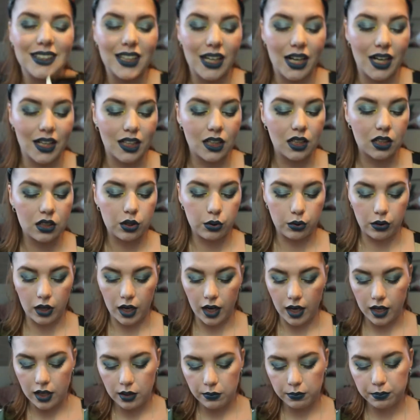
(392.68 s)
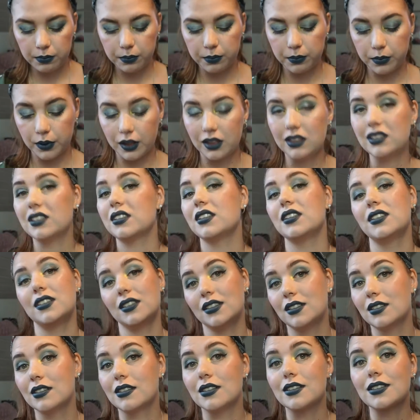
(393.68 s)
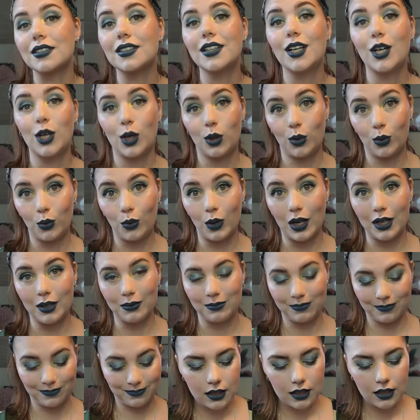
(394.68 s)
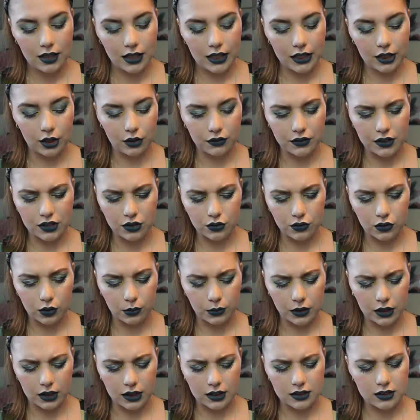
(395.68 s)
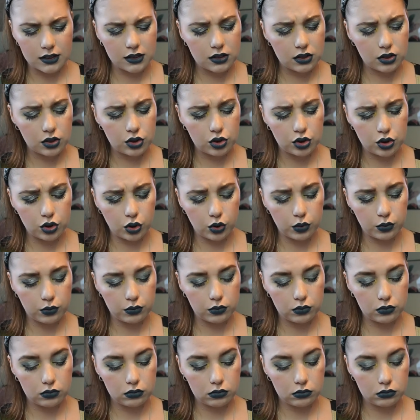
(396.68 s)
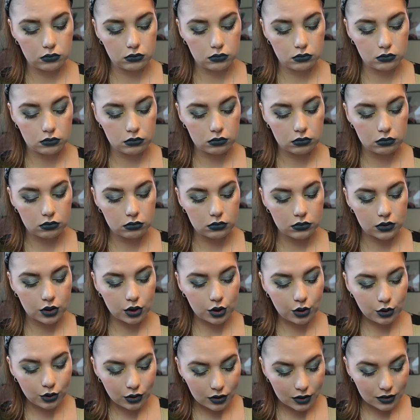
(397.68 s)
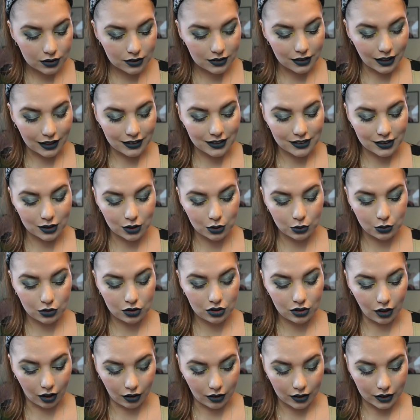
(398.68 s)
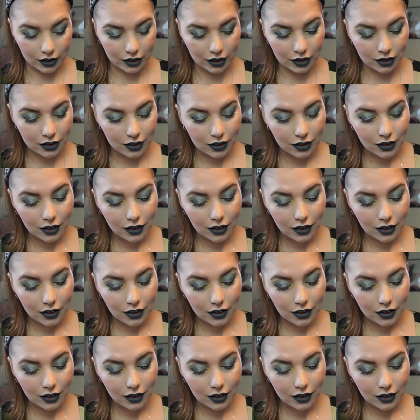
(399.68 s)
darker grey, but it is grey. I love this formula. This is so... Goodness, that is dark.